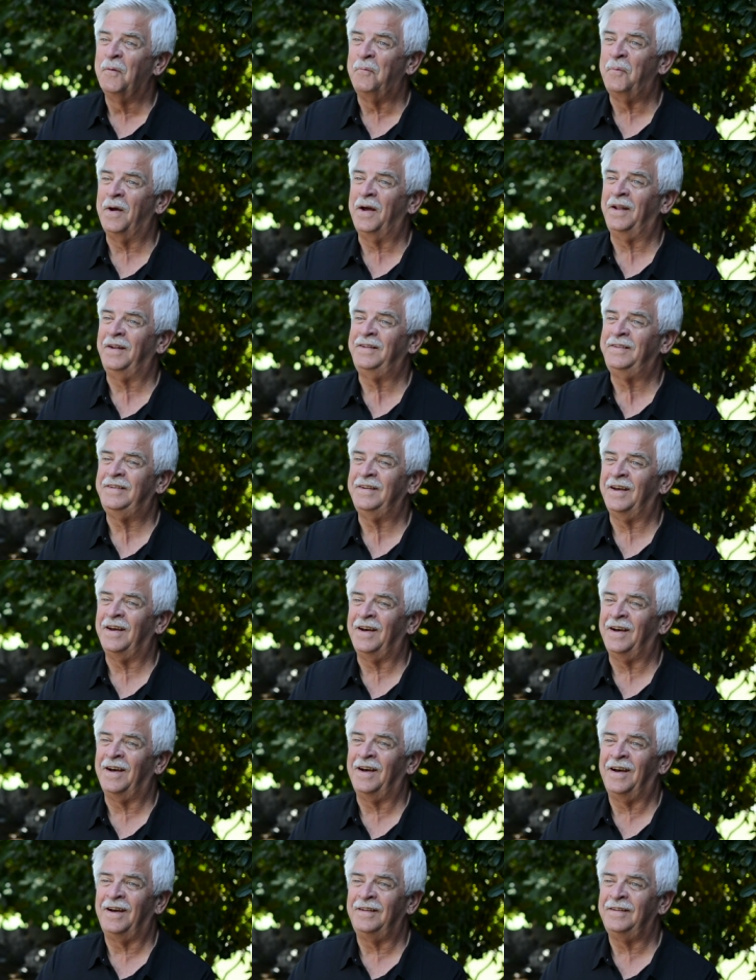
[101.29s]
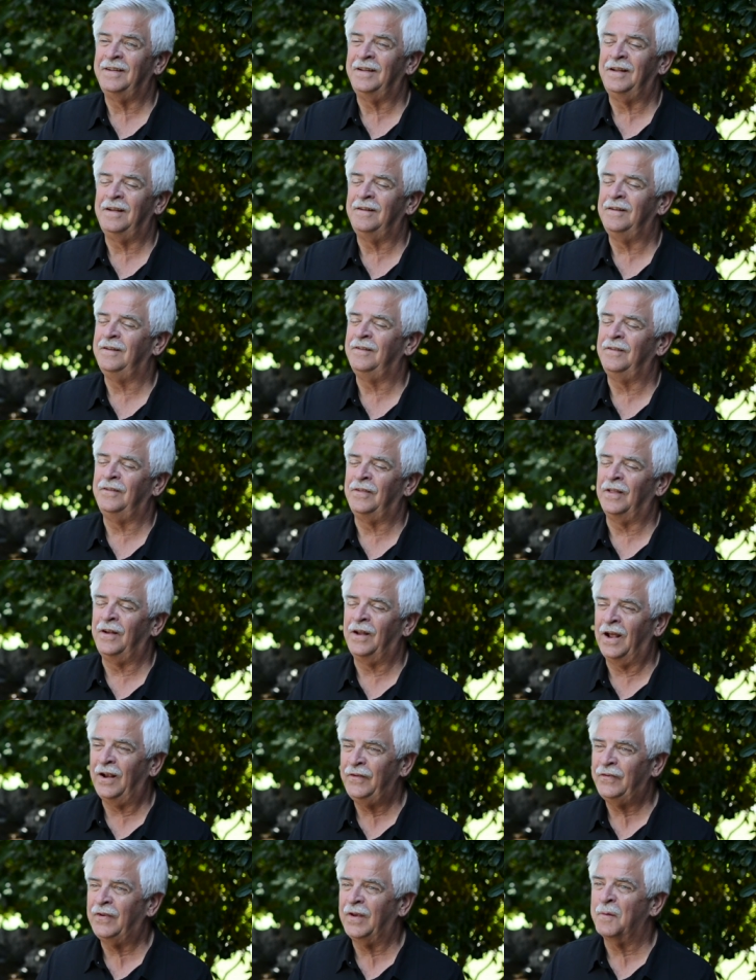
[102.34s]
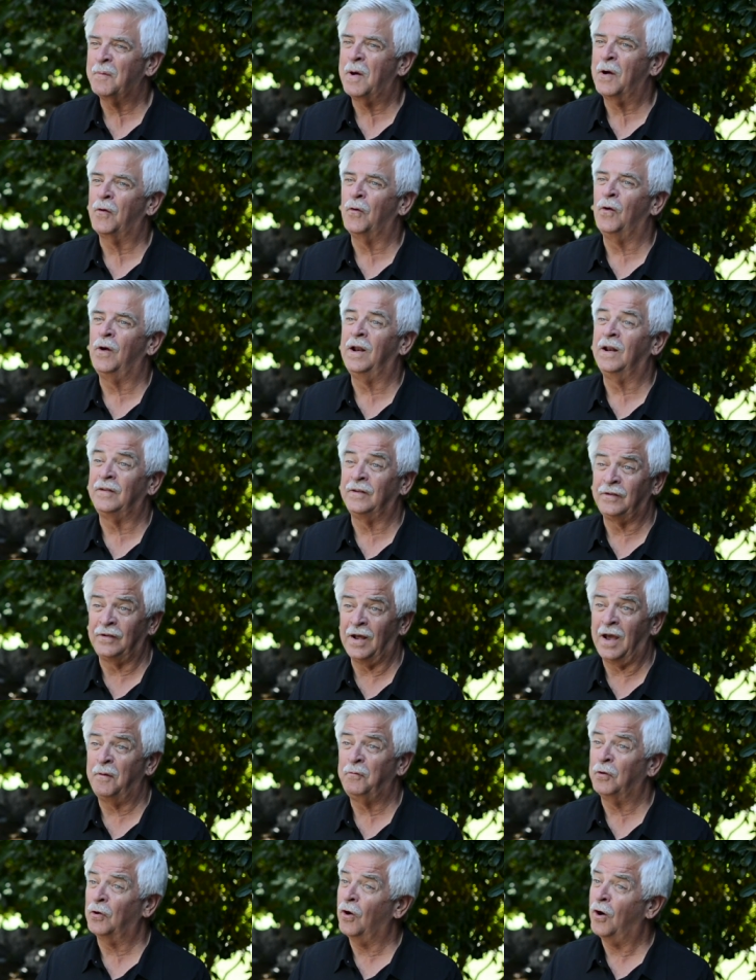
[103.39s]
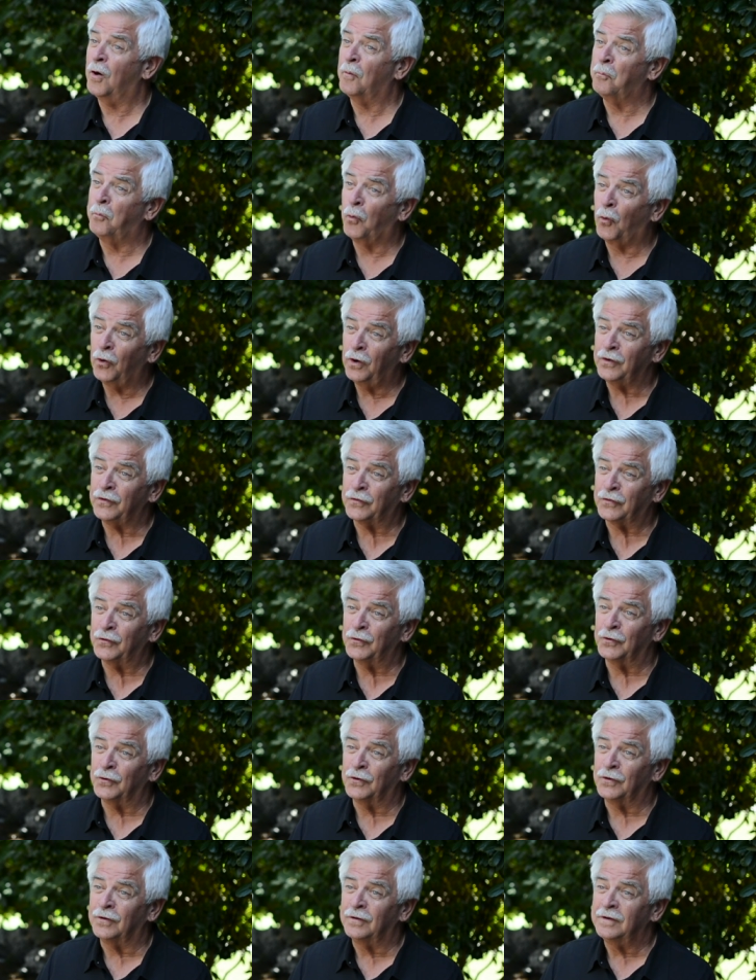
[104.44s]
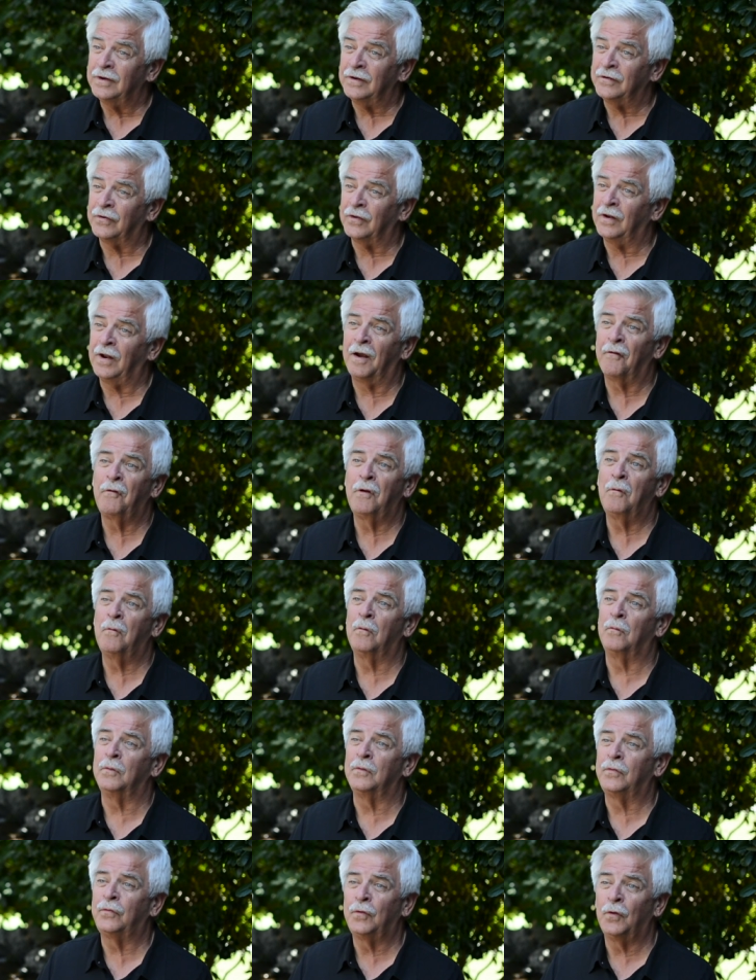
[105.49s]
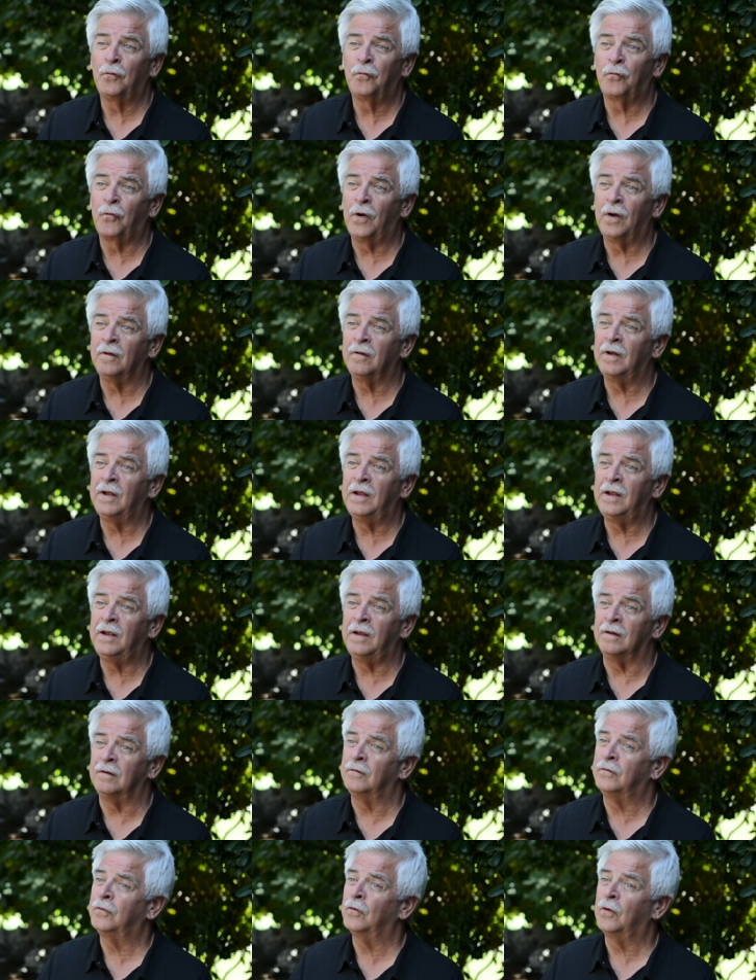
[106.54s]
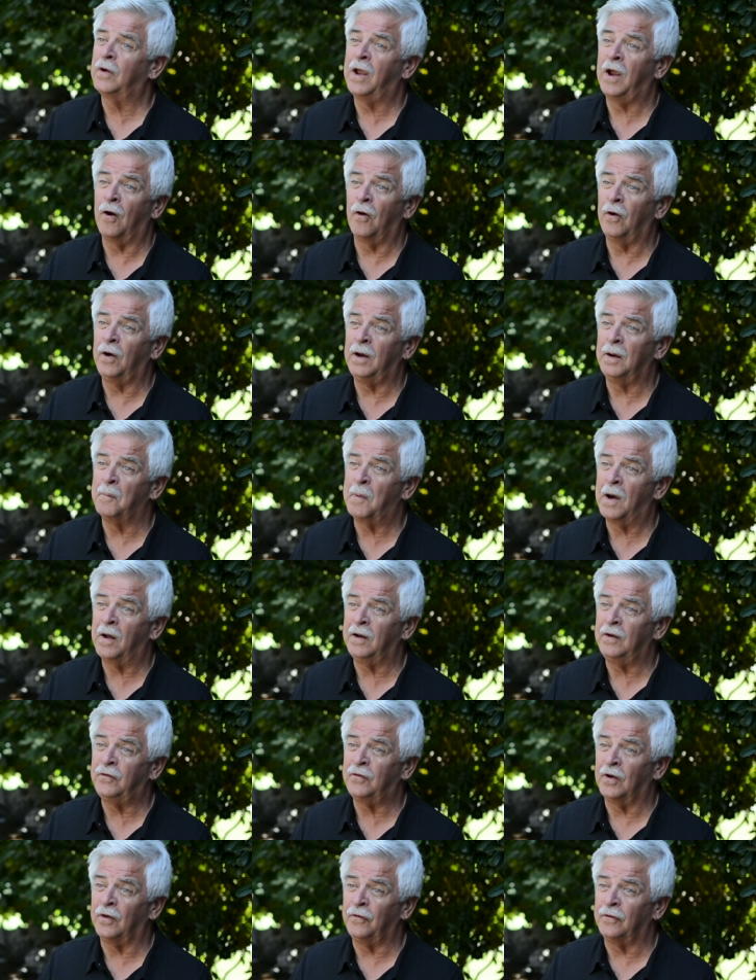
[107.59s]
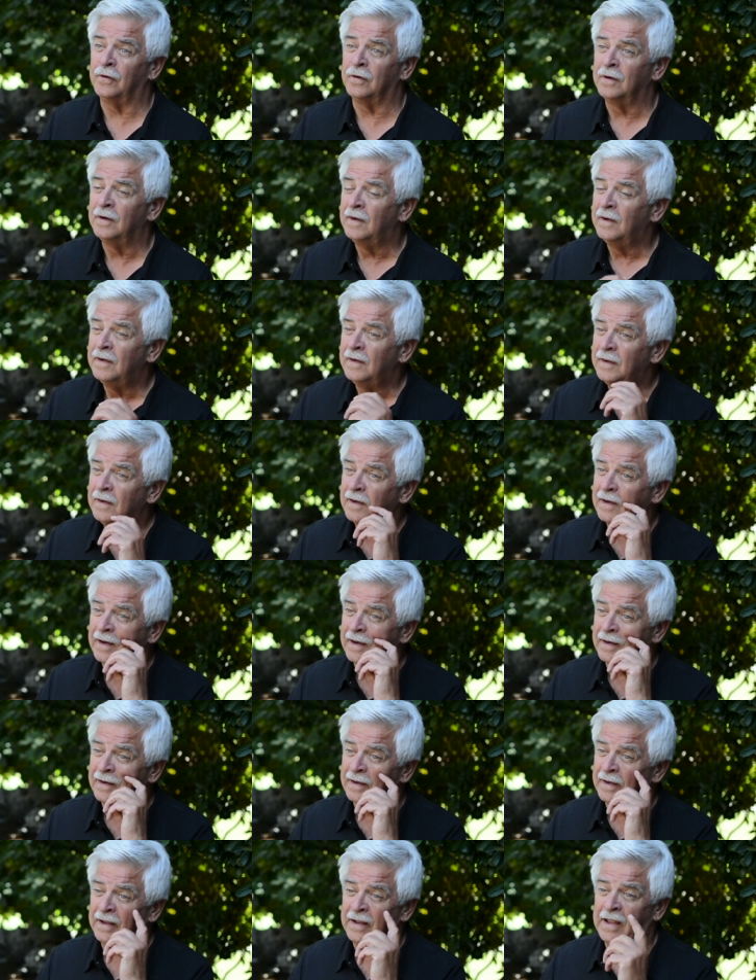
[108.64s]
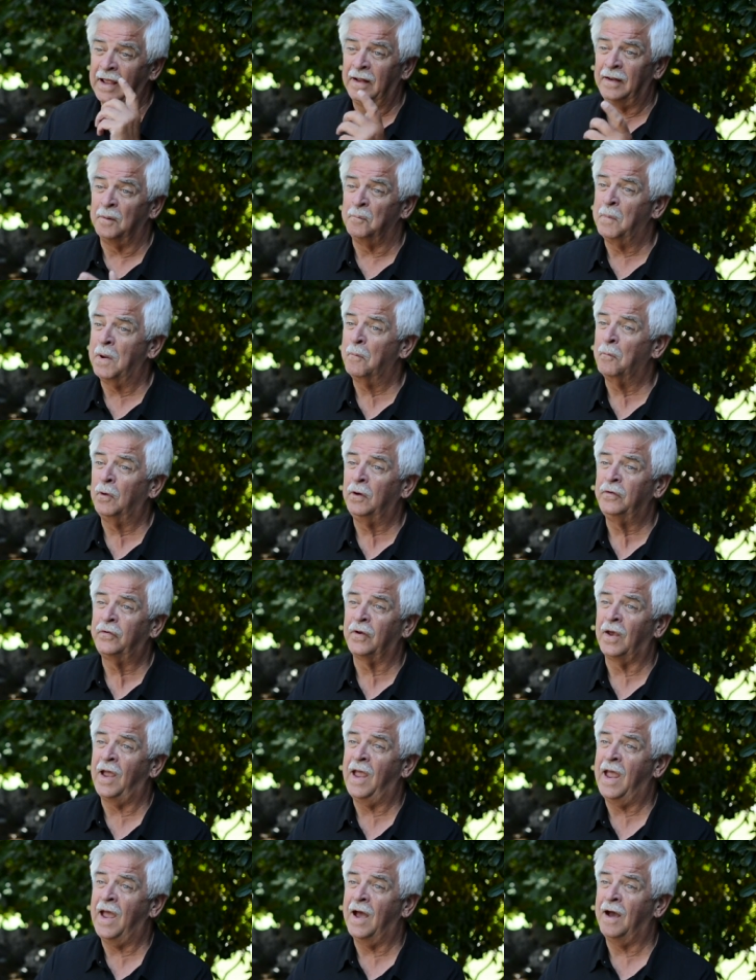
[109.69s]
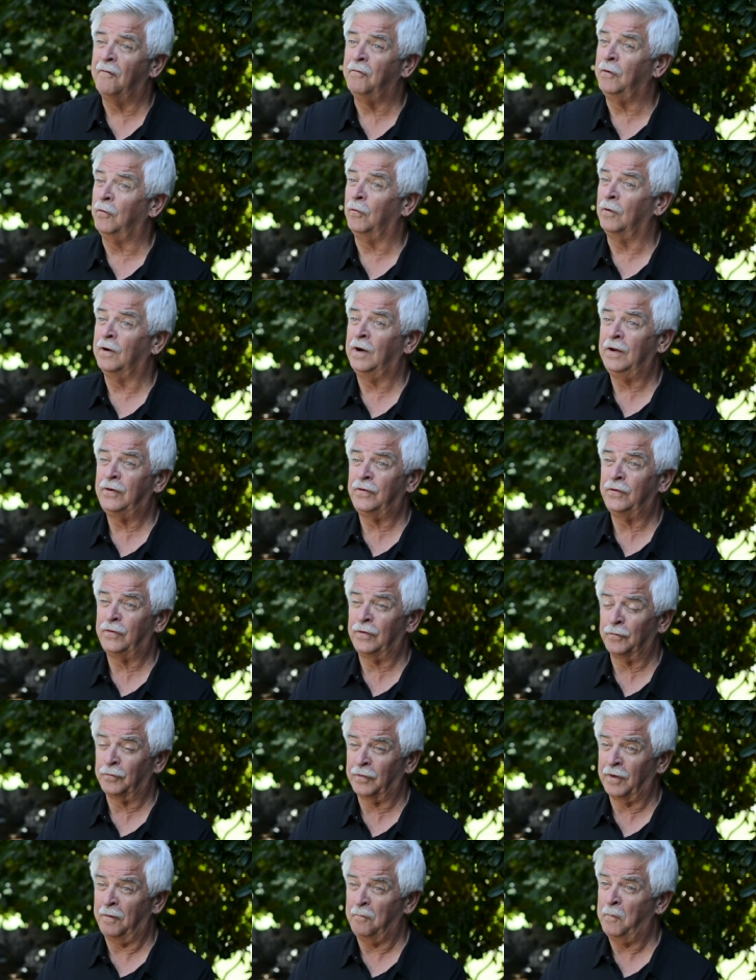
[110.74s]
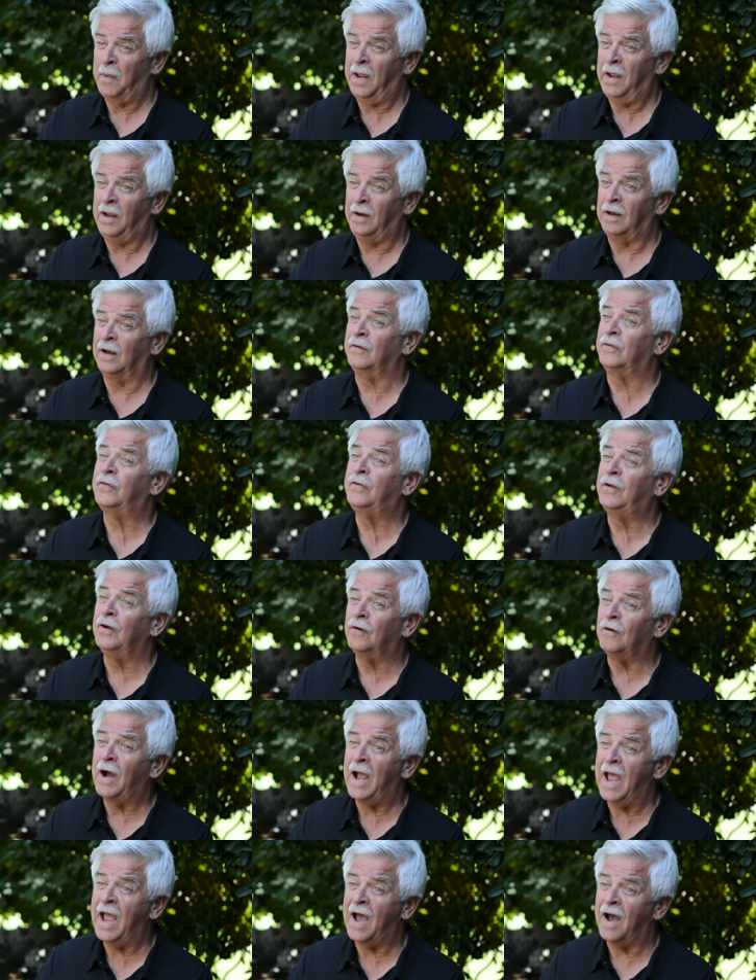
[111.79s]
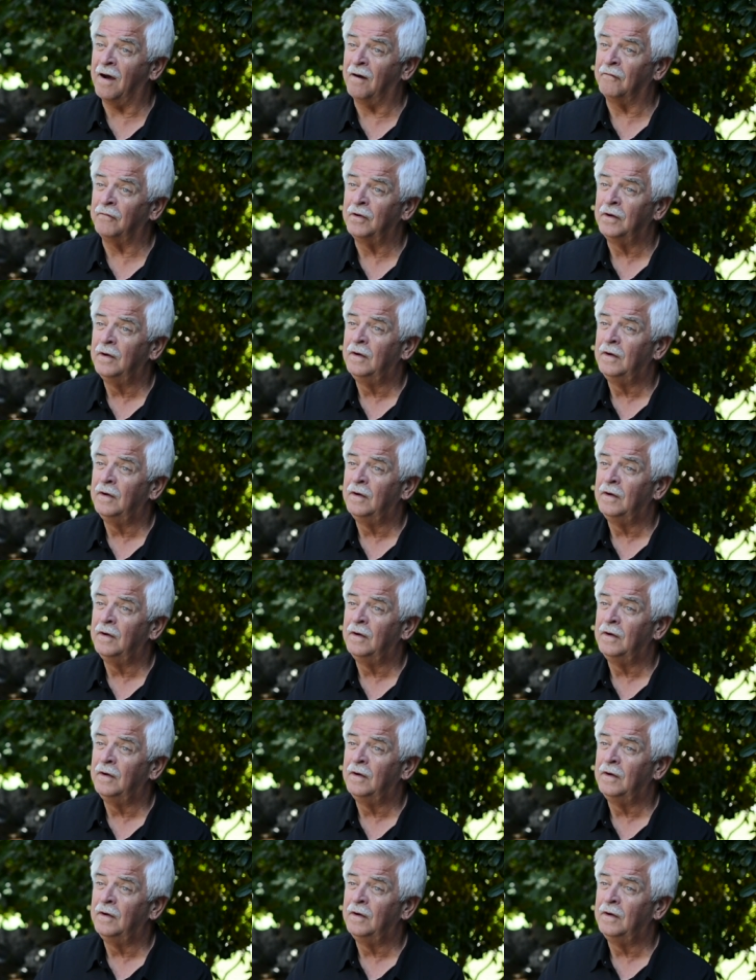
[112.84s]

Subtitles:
But the nice thing about going at the time to an all-boys school is that everyone was so friendly and so caring about each other. Again, the memories I have and the relationships I've made and still have